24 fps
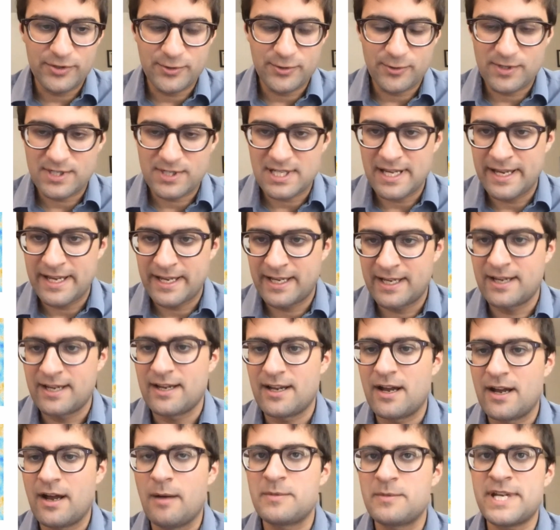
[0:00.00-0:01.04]
point
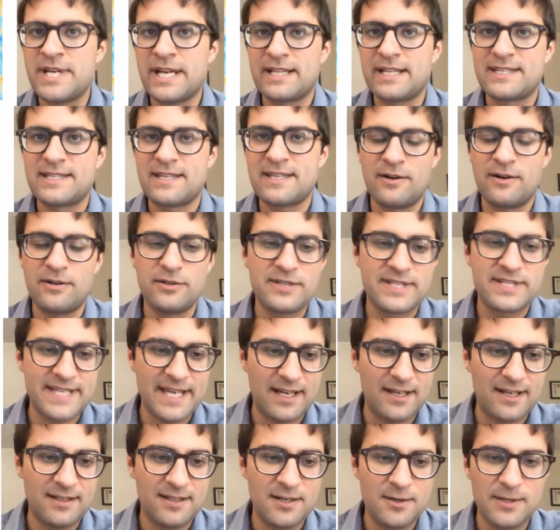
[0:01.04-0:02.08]
source-like objects
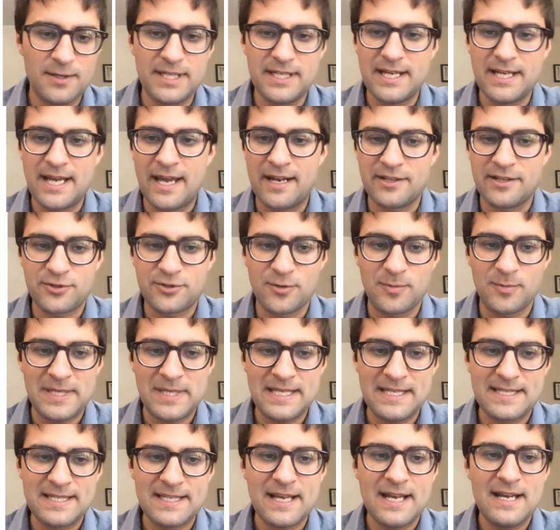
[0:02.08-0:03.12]
are the secondary
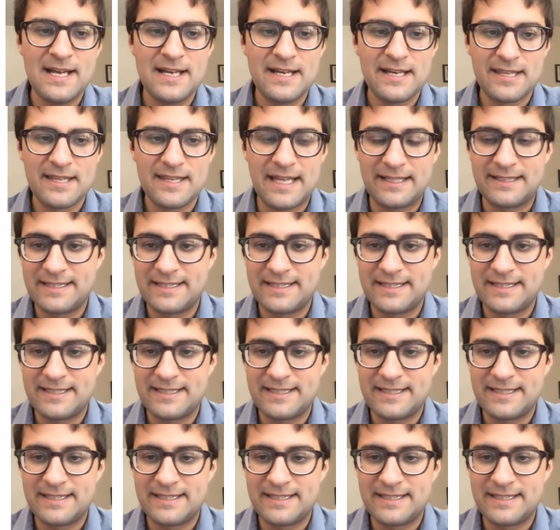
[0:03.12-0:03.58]
anisotropies